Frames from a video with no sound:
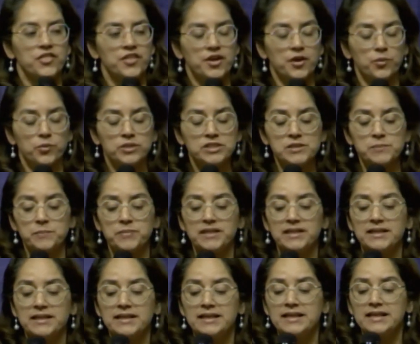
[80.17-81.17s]
There was
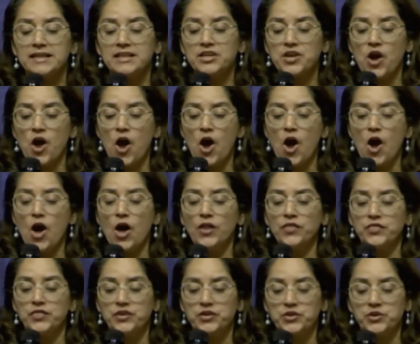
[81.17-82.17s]
blood
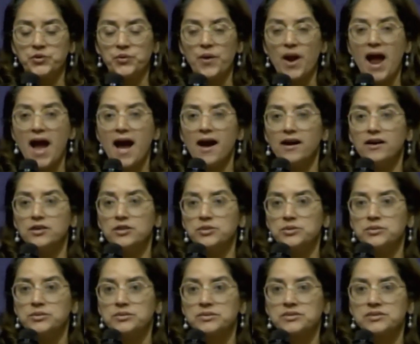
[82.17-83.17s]
on the
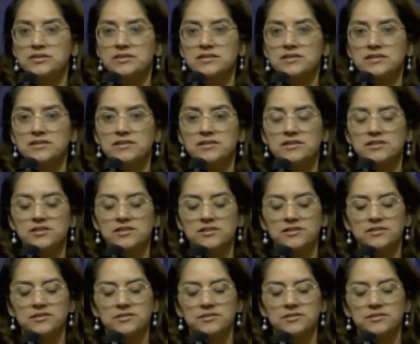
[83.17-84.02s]
ground.